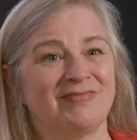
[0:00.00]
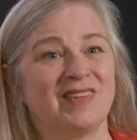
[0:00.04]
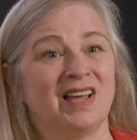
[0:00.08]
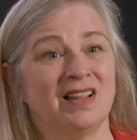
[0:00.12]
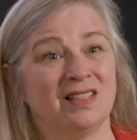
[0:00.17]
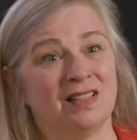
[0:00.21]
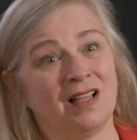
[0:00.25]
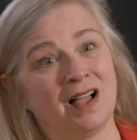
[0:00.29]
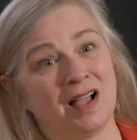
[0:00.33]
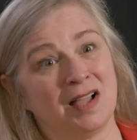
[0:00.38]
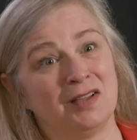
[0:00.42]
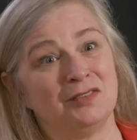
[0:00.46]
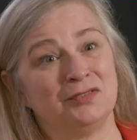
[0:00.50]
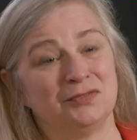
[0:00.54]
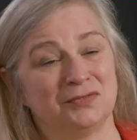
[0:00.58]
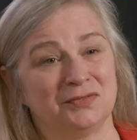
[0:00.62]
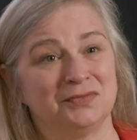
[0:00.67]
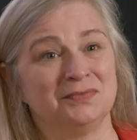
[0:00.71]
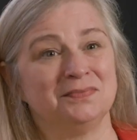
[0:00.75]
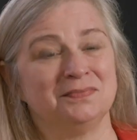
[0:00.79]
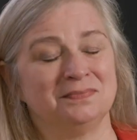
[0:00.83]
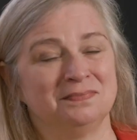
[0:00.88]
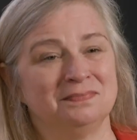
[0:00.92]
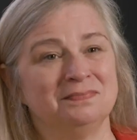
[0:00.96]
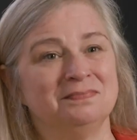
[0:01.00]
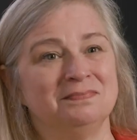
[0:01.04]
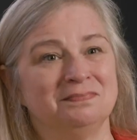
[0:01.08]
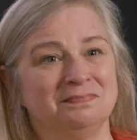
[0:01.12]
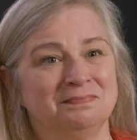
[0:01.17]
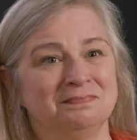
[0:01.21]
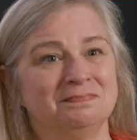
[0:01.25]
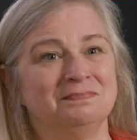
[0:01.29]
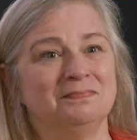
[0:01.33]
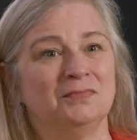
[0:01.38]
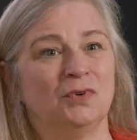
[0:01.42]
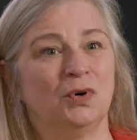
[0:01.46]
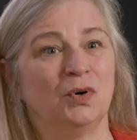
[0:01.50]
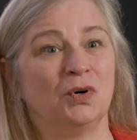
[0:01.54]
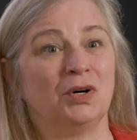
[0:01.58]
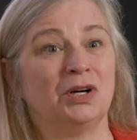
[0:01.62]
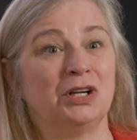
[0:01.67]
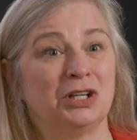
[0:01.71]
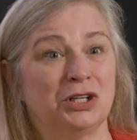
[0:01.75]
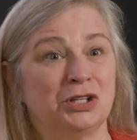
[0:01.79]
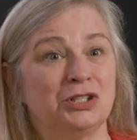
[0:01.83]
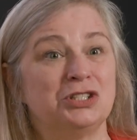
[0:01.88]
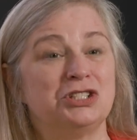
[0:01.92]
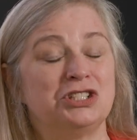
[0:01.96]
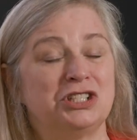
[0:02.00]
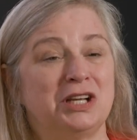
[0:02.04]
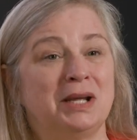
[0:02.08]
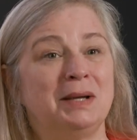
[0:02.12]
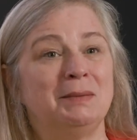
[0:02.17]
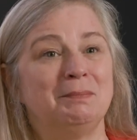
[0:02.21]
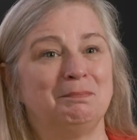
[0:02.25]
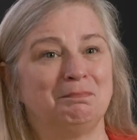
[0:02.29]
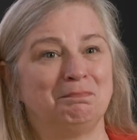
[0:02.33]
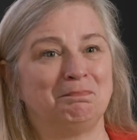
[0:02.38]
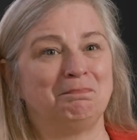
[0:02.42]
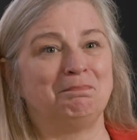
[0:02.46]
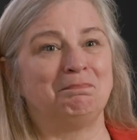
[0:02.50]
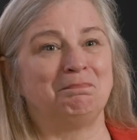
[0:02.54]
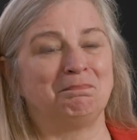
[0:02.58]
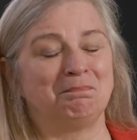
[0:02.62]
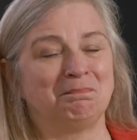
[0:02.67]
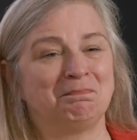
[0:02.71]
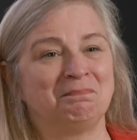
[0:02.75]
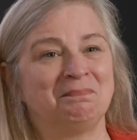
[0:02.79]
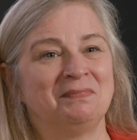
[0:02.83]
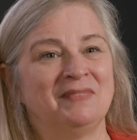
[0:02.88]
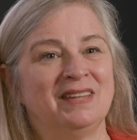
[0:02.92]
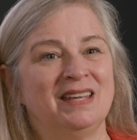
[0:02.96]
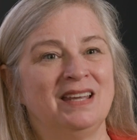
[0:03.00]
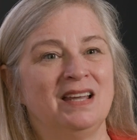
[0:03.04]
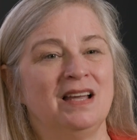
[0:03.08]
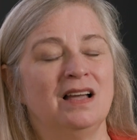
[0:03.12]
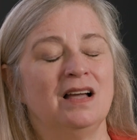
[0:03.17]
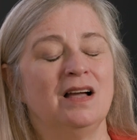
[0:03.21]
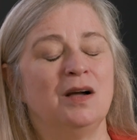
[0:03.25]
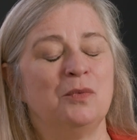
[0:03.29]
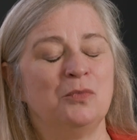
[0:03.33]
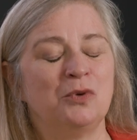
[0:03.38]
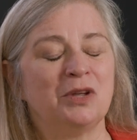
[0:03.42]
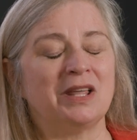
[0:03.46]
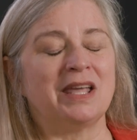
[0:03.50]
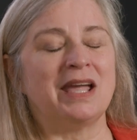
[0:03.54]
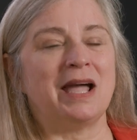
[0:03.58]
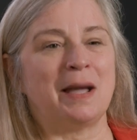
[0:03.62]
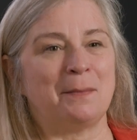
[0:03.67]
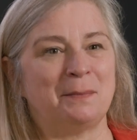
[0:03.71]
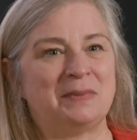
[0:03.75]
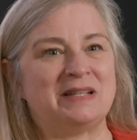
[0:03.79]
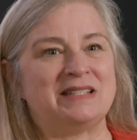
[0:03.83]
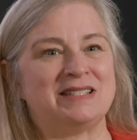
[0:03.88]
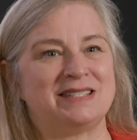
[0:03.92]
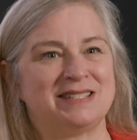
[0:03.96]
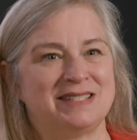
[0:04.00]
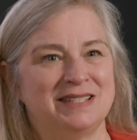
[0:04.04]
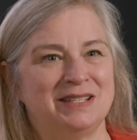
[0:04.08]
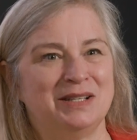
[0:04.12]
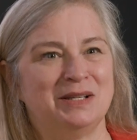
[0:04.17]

alive or in good shape. I'm really happy to see